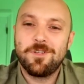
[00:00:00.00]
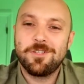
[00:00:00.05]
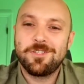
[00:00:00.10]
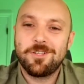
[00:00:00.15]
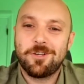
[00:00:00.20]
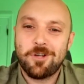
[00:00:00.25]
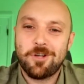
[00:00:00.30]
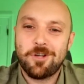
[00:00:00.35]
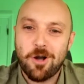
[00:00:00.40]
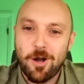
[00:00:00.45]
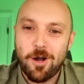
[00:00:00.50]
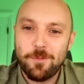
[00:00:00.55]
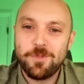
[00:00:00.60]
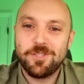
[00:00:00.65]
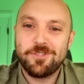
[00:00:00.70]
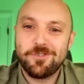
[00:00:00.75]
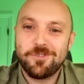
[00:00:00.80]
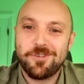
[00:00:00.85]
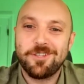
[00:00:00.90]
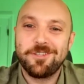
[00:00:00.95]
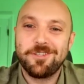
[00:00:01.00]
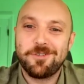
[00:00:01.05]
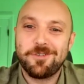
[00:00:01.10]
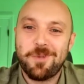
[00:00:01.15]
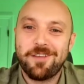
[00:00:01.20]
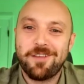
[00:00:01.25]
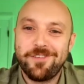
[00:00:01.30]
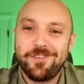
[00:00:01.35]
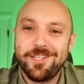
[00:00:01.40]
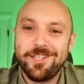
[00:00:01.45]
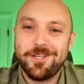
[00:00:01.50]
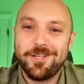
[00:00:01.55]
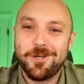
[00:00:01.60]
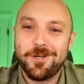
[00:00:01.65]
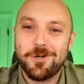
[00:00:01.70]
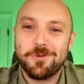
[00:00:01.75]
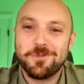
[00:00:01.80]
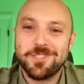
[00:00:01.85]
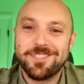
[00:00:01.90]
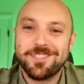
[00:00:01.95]
commenter under my video,
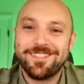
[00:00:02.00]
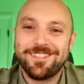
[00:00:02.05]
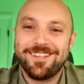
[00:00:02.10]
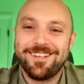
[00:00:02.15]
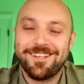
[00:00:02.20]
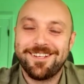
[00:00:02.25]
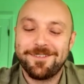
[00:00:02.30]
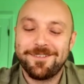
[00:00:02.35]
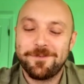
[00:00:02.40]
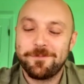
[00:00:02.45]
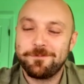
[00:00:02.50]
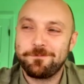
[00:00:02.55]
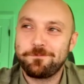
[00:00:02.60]
was um,